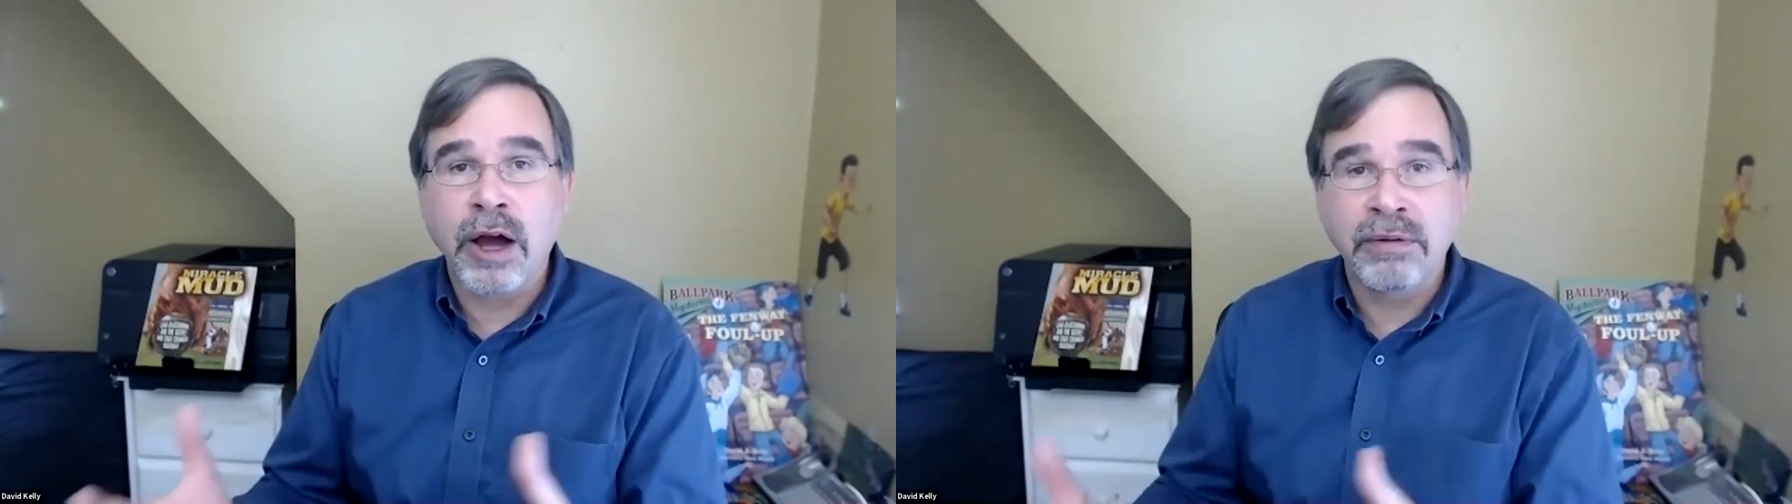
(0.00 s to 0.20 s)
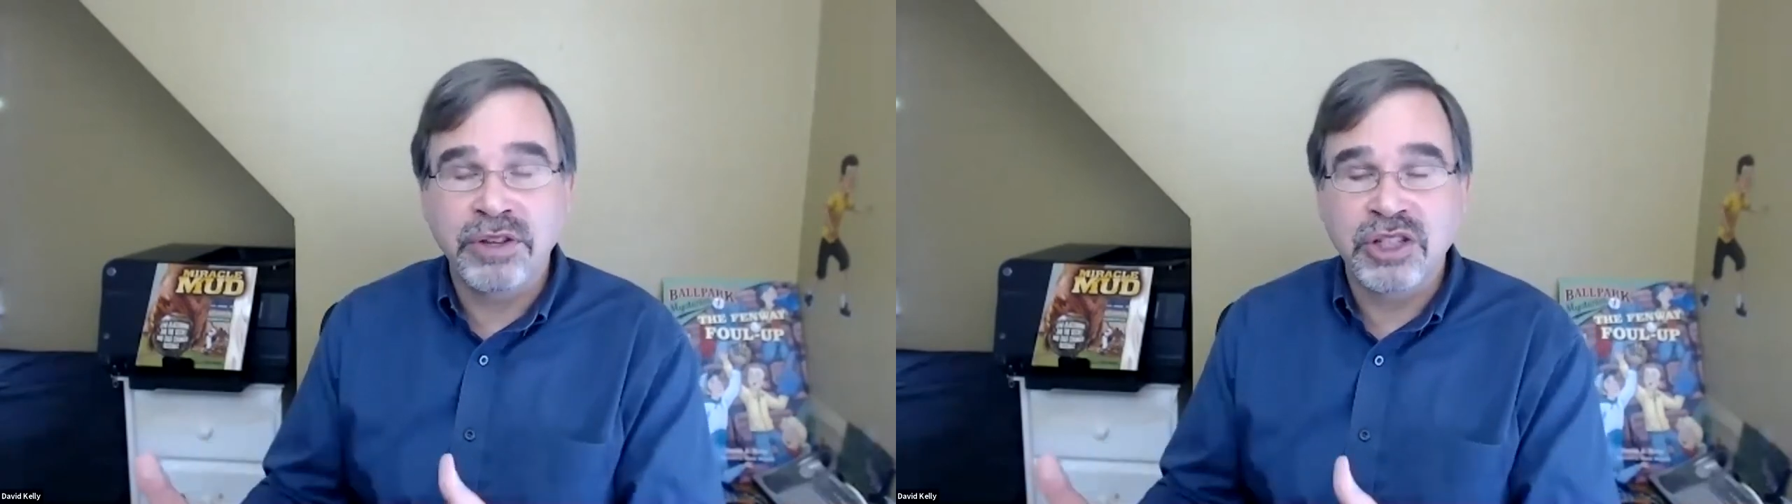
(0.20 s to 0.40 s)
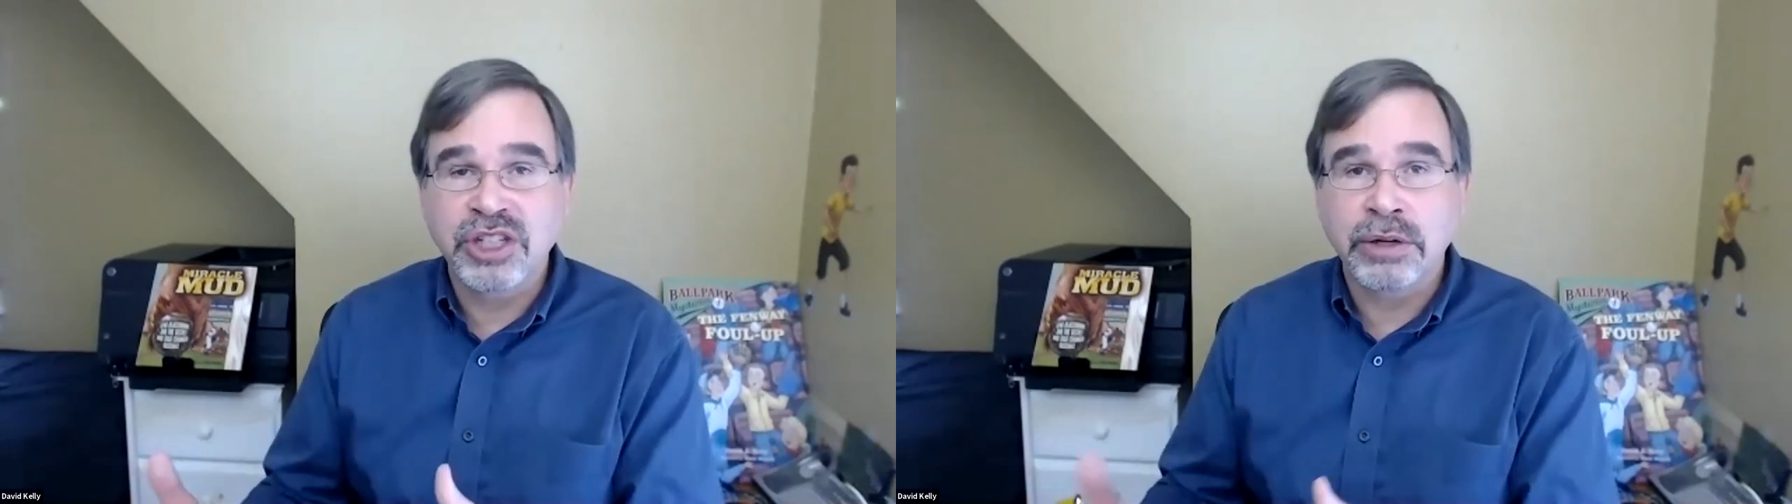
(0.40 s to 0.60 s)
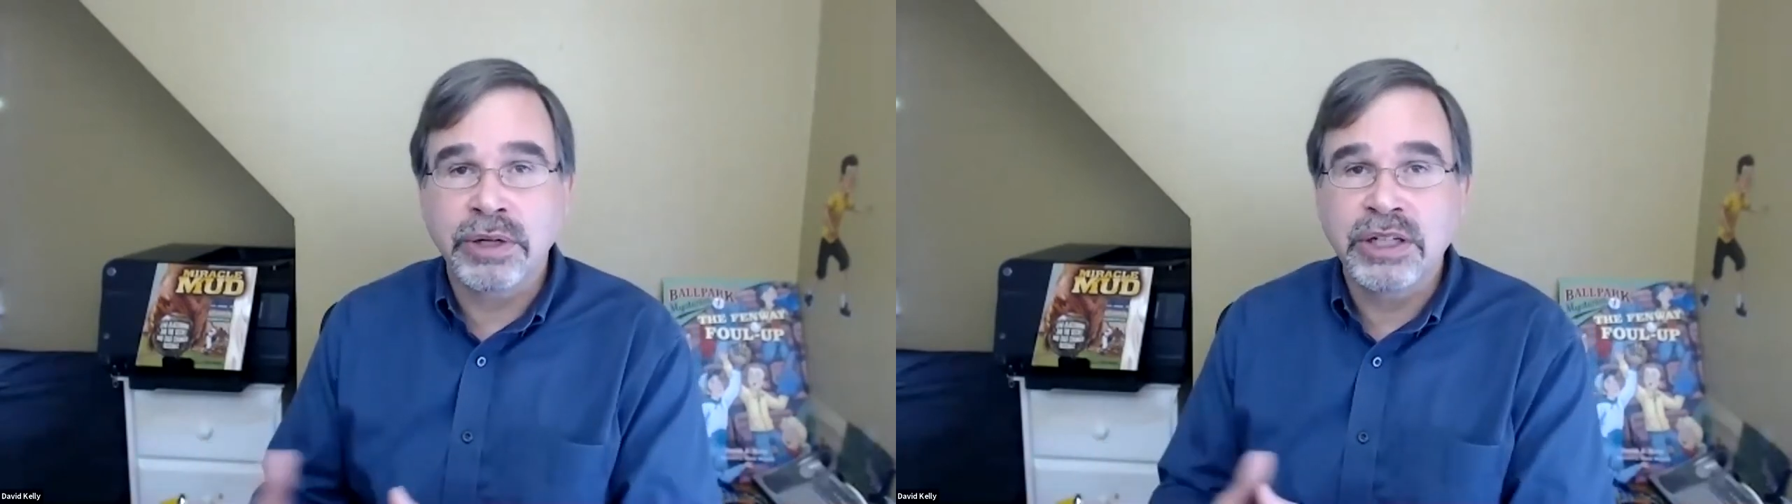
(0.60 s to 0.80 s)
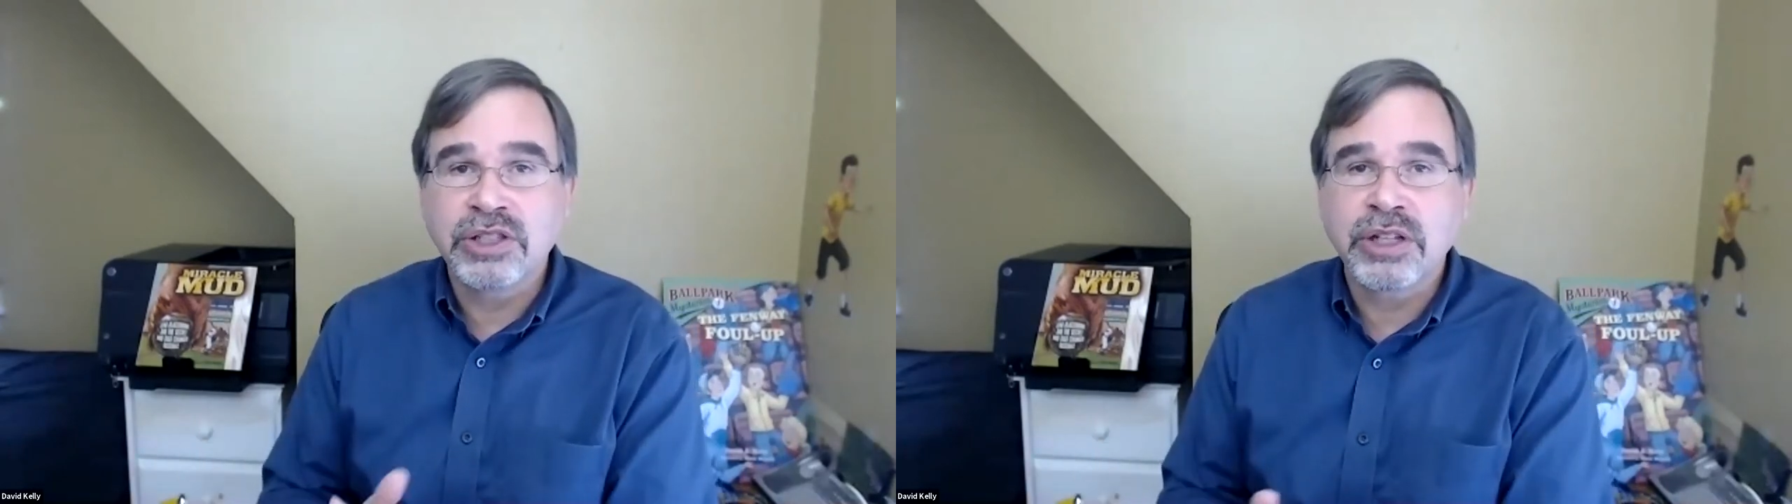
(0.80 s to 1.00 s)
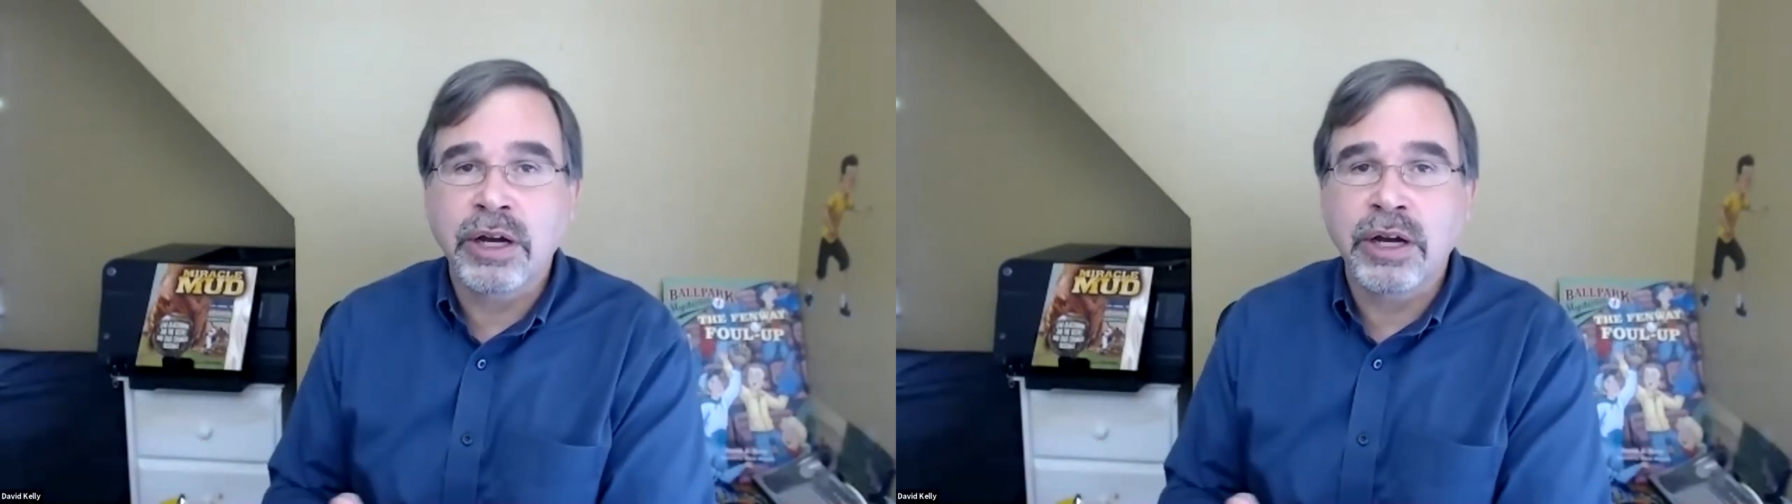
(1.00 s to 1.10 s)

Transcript: of the series.